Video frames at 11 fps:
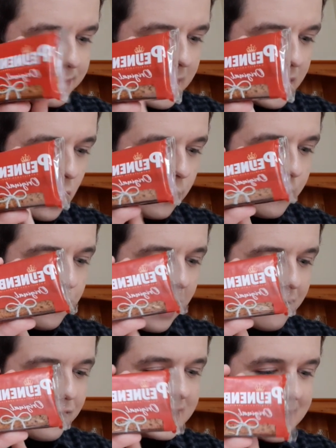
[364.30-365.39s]
it's been on
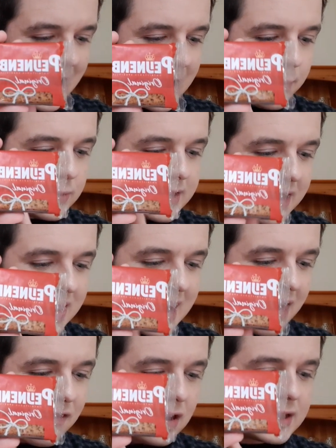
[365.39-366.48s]
breakfast tables in the
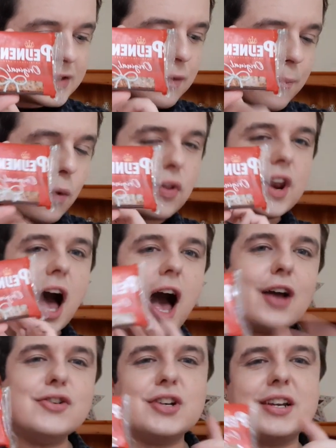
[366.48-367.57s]
Netherlands for more than
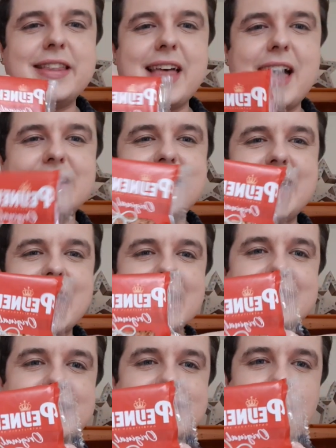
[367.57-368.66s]
130 years,
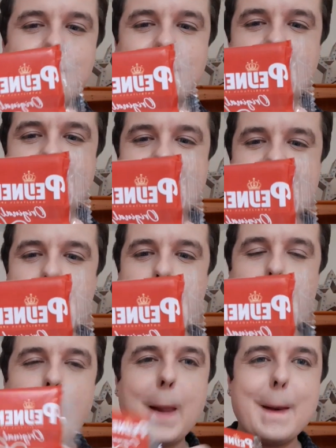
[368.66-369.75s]
this company.
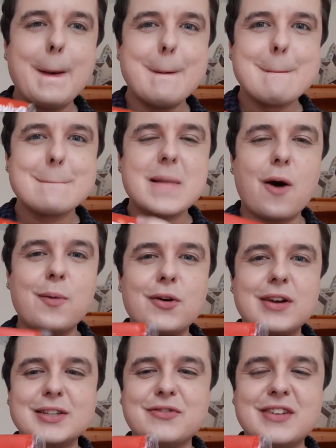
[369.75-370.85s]
Oh my
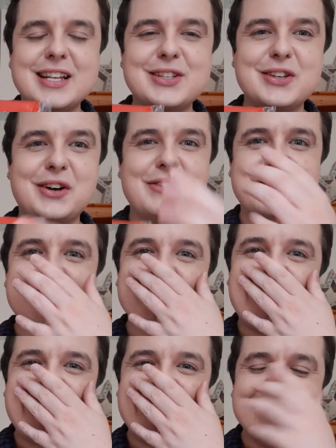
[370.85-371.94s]
God, it's really soft as
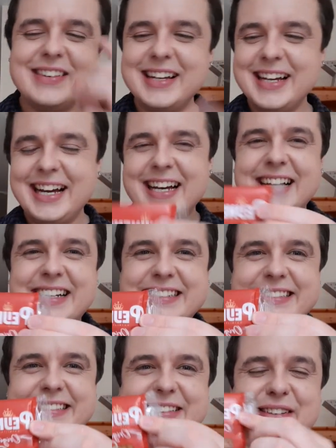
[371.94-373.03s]
well.
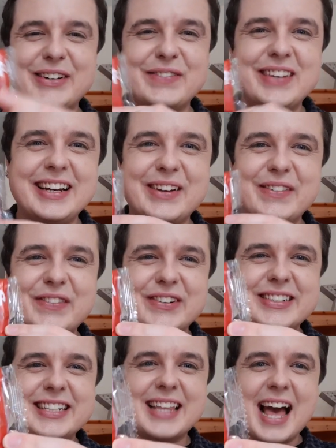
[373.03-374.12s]
Oh my God, I'm really looking
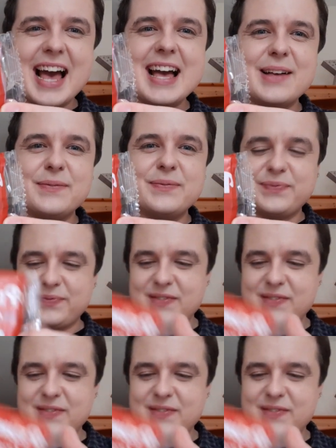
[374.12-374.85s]
forward to that.